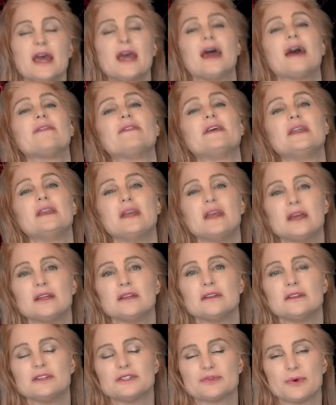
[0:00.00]
And then
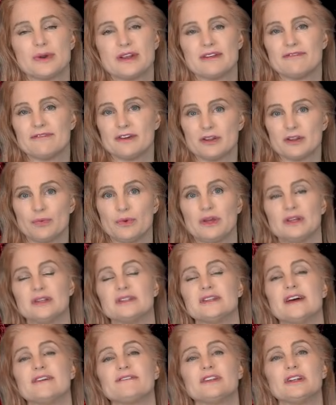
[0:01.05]
into the 25th, we could
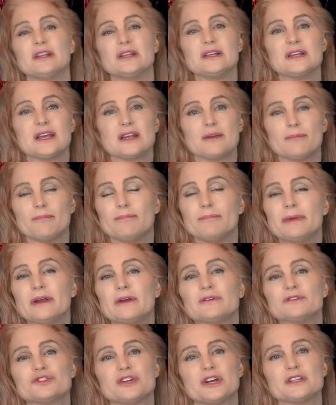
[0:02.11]
definitely get a
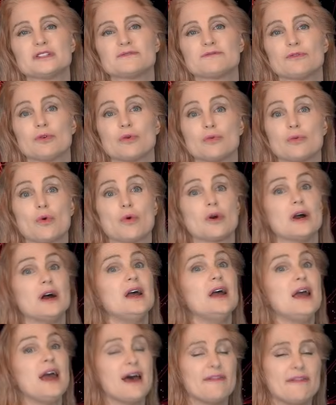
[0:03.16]
bigger chance for aurora.
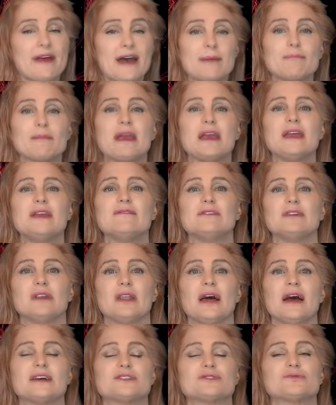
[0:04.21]
And that may even
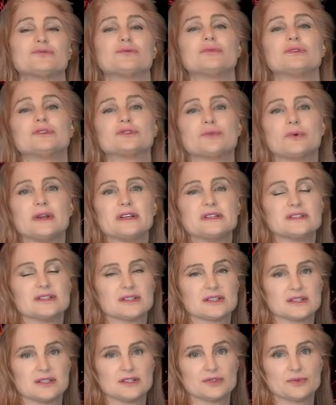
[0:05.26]
last through the
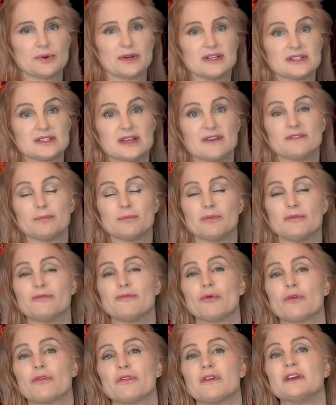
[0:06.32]
26th and 27th
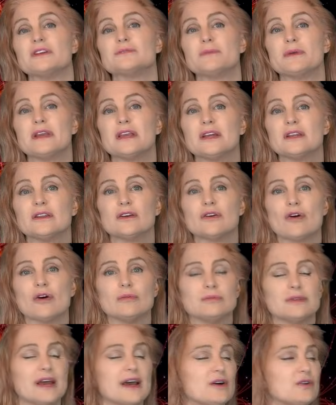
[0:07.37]
before things begin to
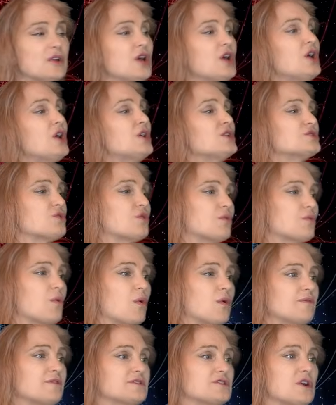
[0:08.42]
calm down. So
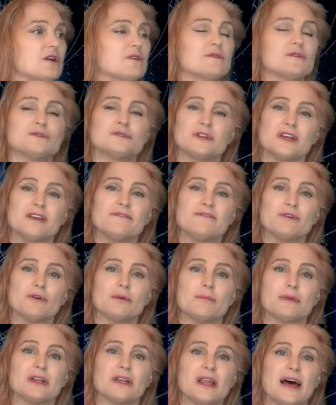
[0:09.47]
aurora photographers, if you're at
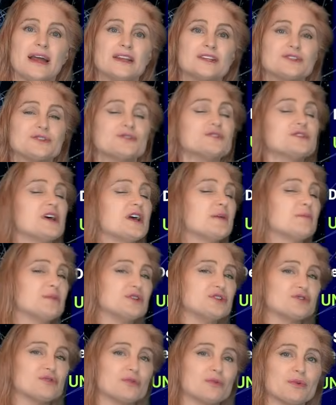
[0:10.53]
mid-latitudes, be
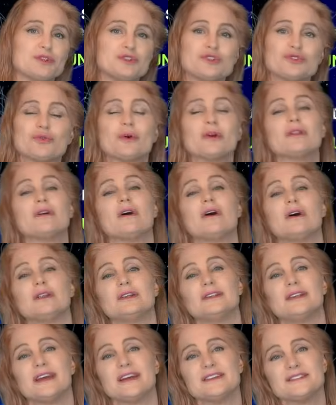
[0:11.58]
sure to enjoy the
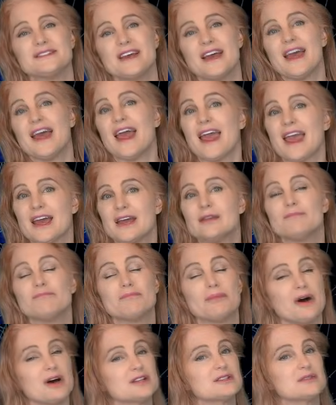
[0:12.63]
holidays and
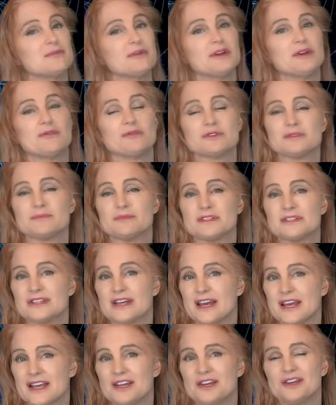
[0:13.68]
possibly Christmas
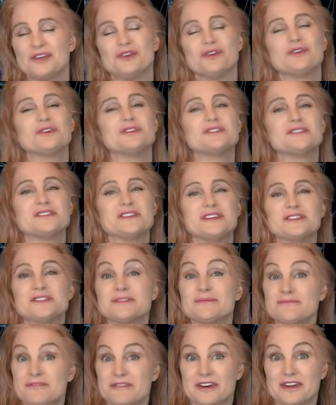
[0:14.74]
Day. You could see
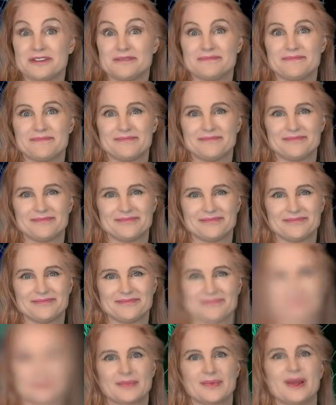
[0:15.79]
some fun.
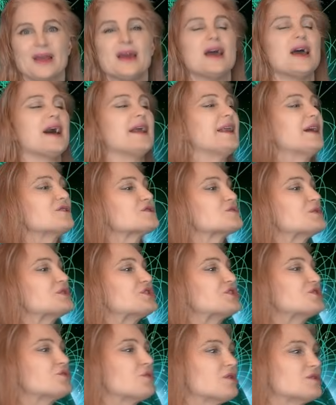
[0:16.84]
And now
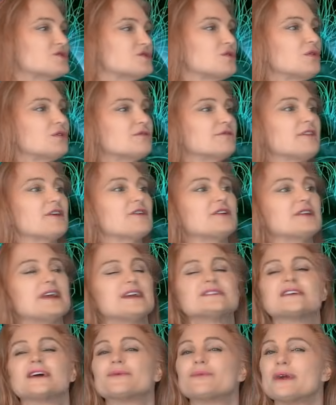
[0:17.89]
switching to our solar flare and
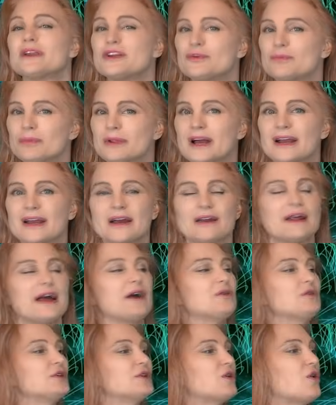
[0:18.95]
dayside radio blackout
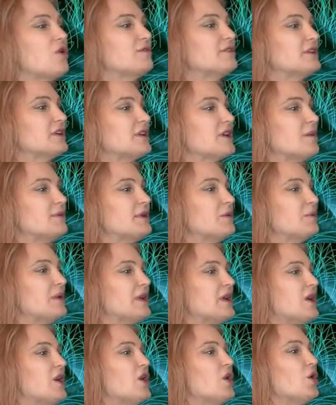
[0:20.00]
outlook over the coming week.